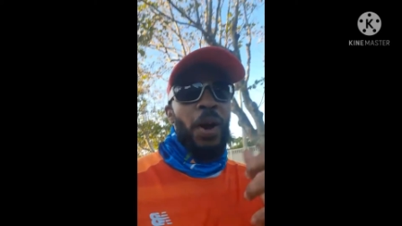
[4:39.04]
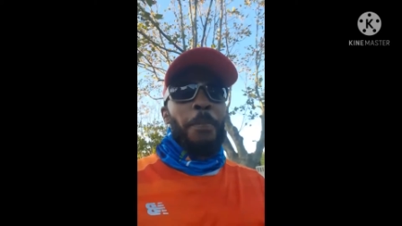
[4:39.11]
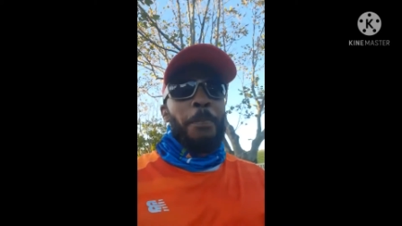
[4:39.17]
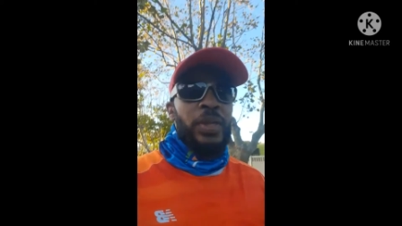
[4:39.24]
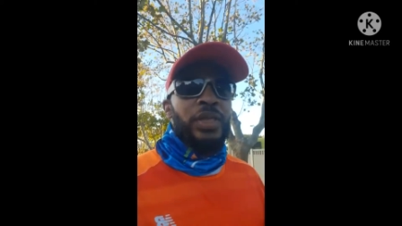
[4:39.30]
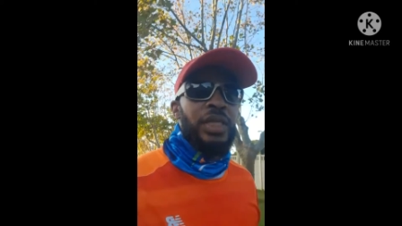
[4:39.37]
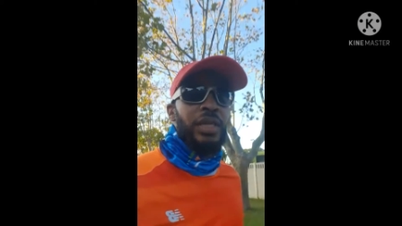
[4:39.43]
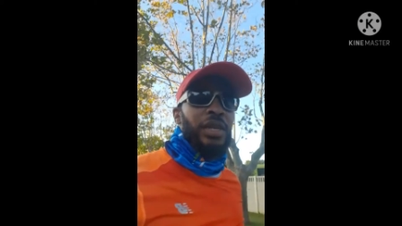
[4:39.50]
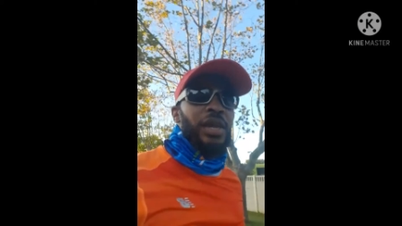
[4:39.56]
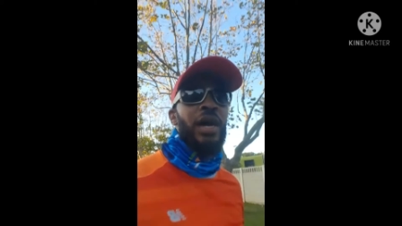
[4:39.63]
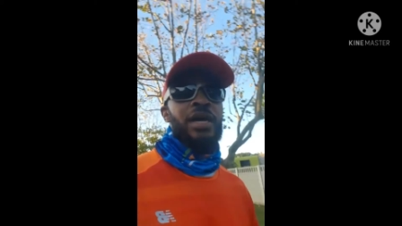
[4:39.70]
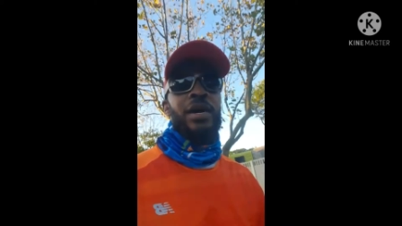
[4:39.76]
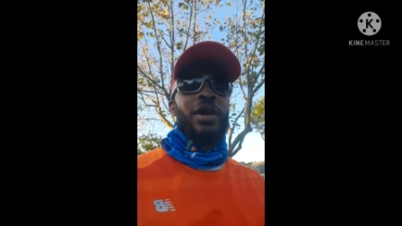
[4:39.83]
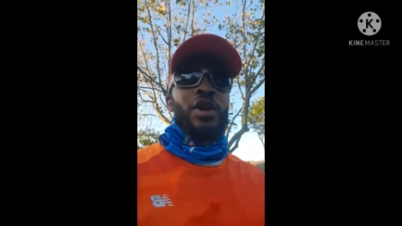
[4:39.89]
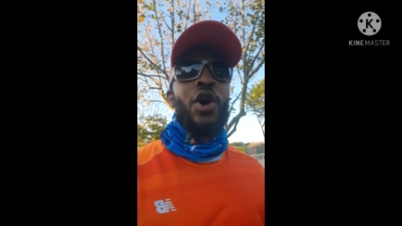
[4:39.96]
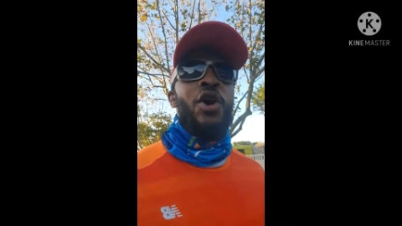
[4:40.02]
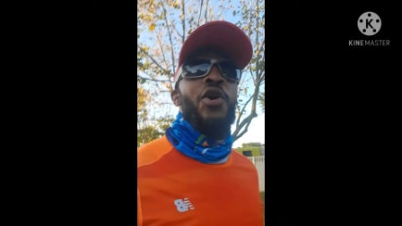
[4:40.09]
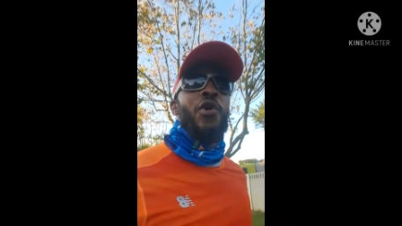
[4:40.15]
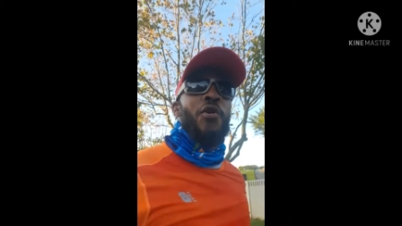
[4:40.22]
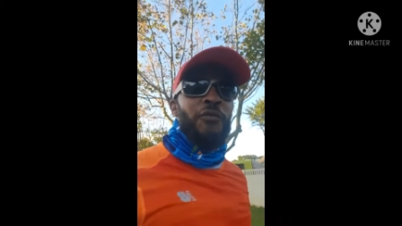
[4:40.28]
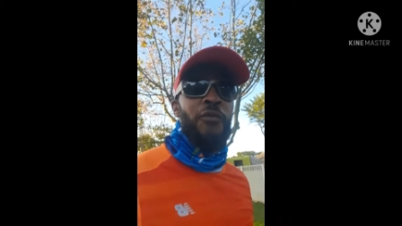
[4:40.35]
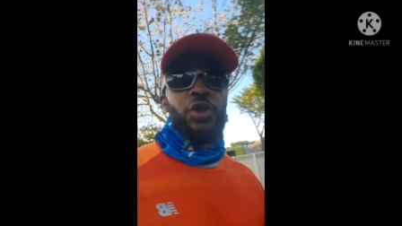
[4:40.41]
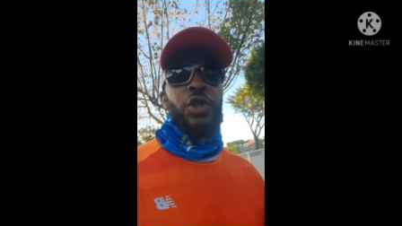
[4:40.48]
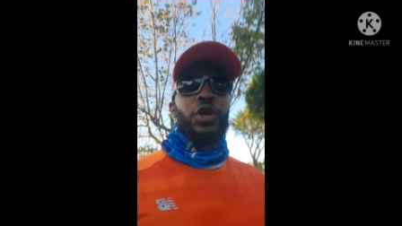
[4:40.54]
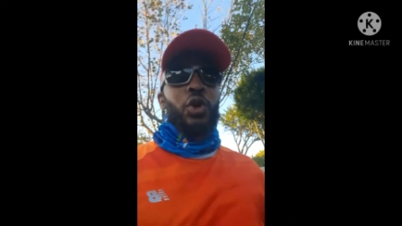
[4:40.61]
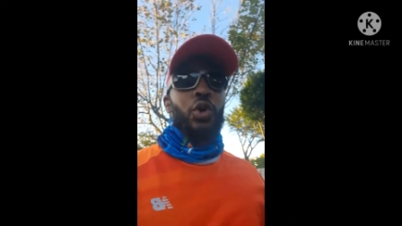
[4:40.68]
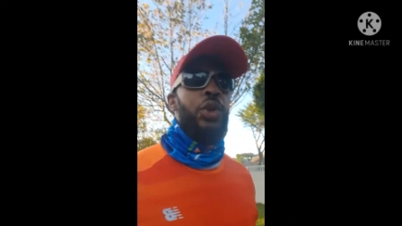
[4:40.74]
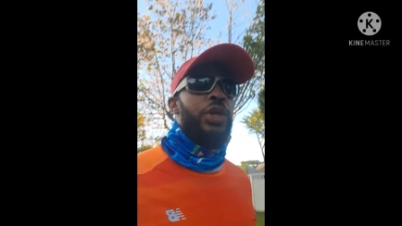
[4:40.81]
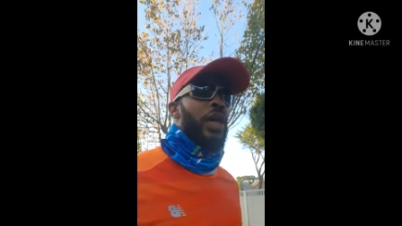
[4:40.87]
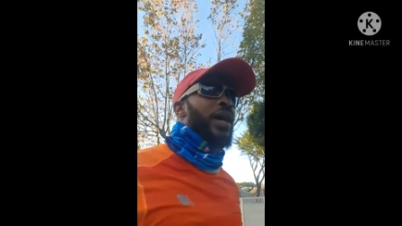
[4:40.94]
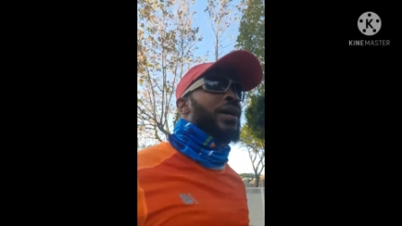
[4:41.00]
purposed it for the
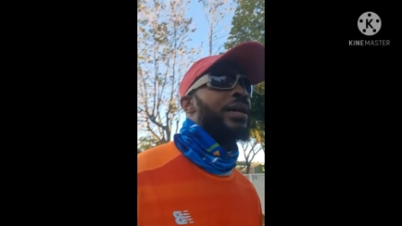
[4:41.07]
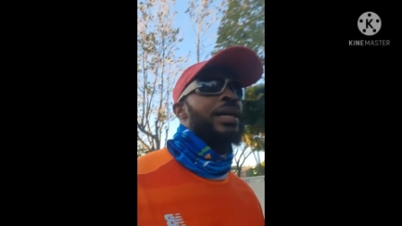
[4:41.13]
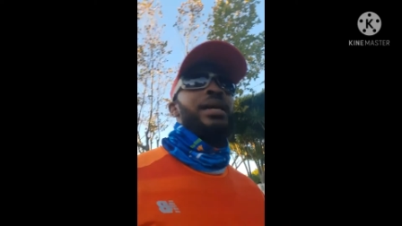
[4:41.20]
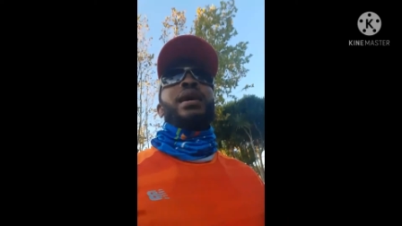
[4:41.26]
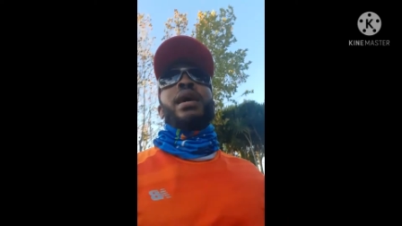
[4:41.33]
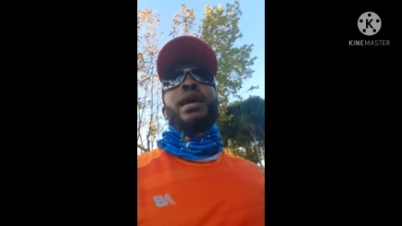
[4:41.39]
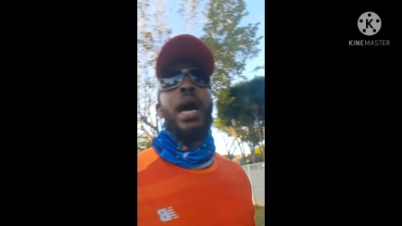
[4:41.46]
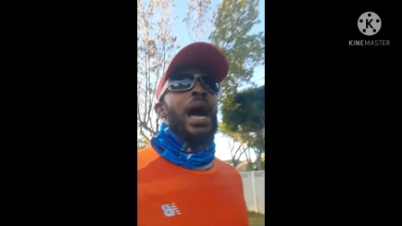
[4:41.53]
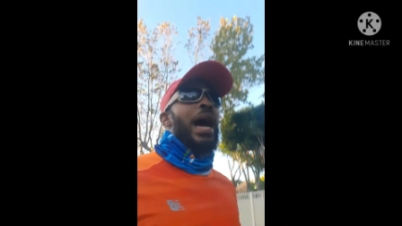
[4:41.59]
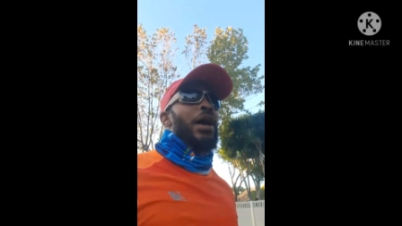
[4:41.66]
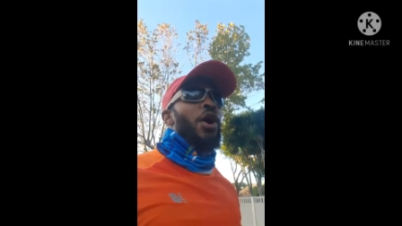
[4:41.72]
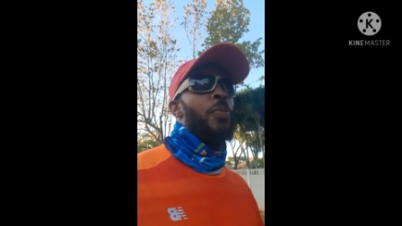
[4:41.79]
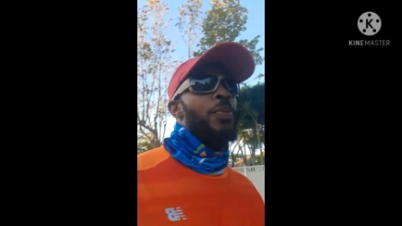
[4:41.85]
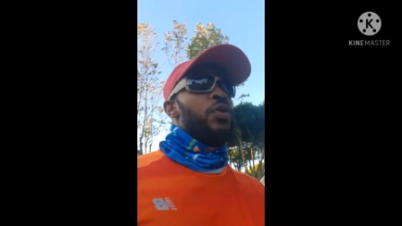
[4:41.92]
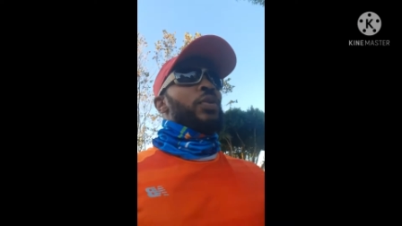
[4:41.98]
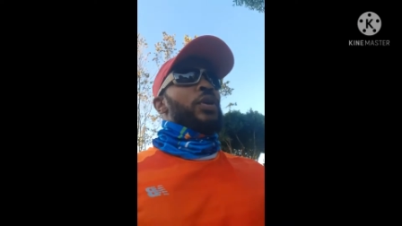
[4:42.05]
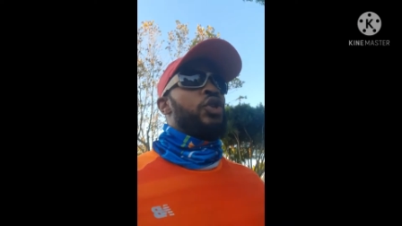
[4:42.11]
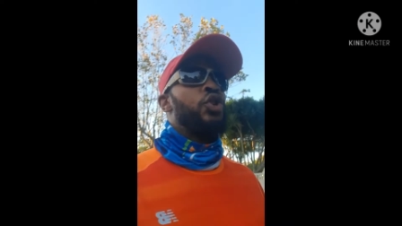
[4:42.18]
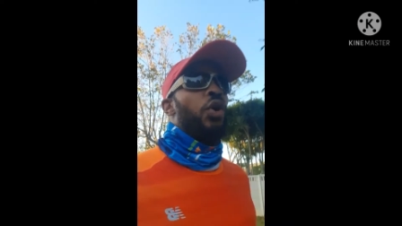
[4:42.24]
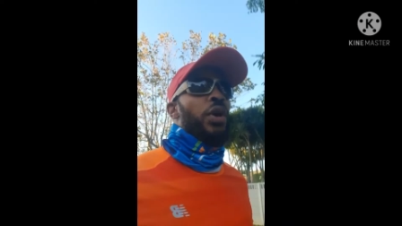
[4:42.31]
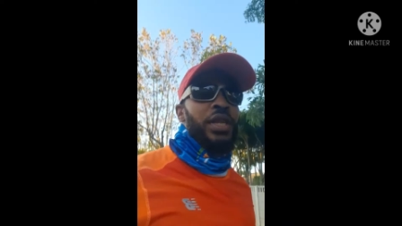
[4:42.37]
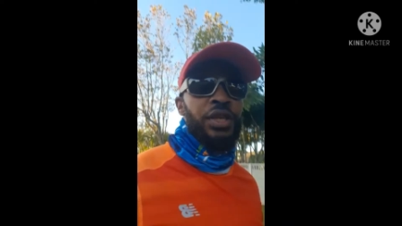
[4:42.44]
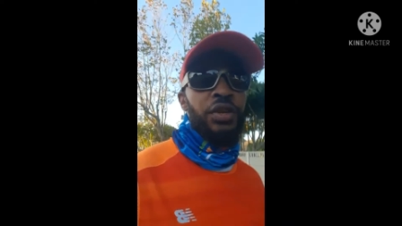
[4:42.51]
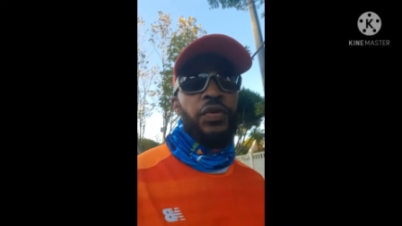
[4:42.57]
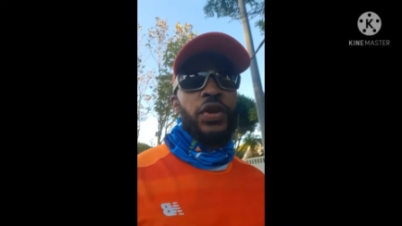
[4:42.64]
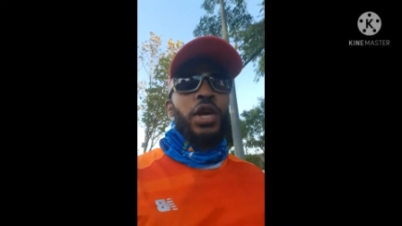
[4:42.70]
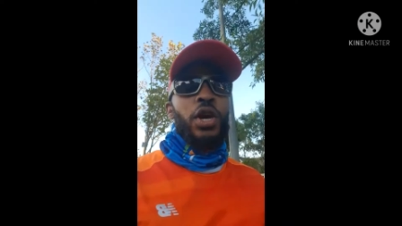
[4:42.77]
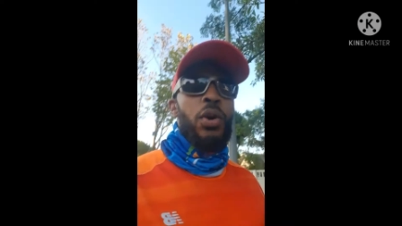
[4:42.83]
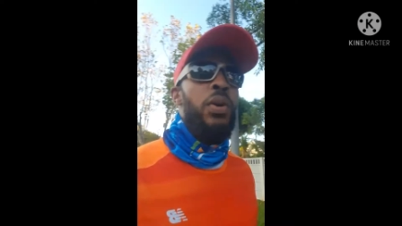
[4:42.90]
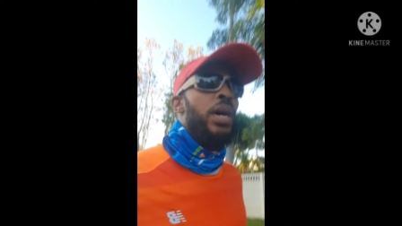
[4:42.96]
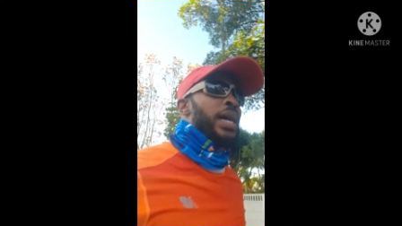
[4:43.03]
good. I hope you enjoyed this
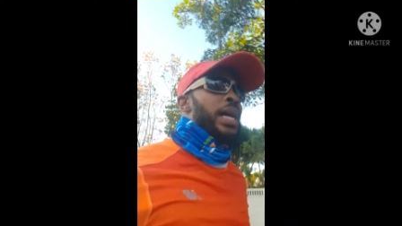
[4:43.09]
video.